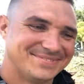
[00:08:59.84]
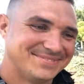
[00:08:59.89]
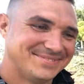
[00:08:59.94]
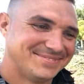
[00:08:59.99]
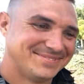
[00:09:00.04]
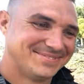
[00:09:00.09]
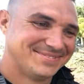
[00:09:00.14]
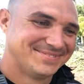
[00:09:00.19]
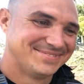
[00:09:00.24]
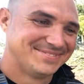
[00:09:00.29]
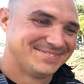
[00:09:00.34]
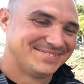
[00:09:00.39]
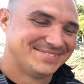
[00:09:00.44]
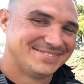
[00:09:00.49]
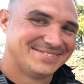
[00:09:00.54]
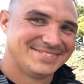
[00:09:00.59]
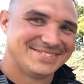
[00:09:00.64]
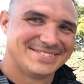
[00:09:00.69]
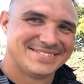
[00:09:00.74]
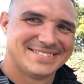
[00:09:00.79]

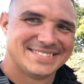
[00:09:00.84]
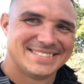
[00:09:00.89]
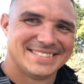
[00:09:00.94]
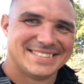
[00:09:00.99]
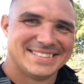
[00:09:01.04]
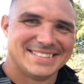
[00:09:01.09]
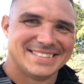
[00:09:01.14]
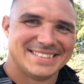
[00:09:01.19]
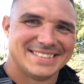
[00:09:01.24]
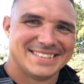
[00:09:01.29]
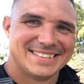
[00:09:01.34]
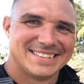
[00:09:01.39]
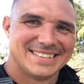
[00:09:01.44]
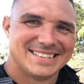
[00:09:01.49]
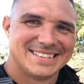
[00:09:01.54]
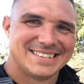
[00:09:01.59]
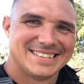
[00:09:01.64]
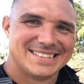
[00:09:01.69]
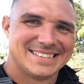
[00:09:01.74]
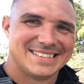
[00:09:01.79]

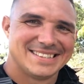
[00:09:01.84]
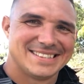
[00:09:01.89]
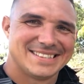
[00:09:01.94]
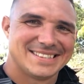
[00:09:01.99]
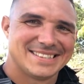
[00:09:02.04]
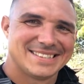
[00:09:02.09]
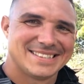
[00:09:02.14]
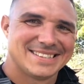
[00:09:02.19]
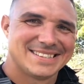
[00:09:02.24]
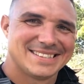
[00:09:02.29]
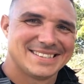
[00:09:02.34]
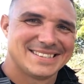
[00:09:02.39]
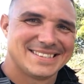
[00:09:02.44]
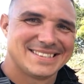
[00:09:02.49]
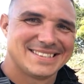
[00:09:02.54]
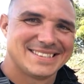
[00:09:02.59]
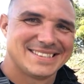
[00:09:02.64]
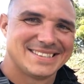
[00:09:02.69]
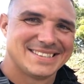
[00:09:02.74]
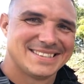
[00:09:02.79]

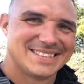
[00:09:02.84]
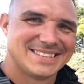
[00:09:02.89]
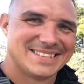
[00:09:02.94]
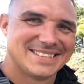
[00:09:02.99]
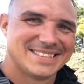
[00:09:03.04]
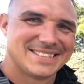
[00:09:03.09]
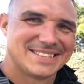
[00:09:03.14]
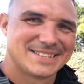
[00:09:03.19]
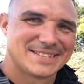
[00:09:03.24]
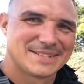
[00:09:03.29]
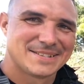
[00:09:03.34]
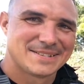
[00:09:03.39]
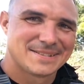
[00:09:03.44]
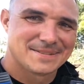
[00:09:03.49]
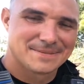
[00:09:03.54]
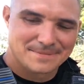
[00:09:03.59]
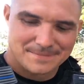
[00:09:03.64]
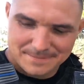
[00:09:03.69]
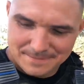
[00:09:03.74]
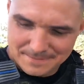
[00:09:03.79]
No words are spoken by the person on screen.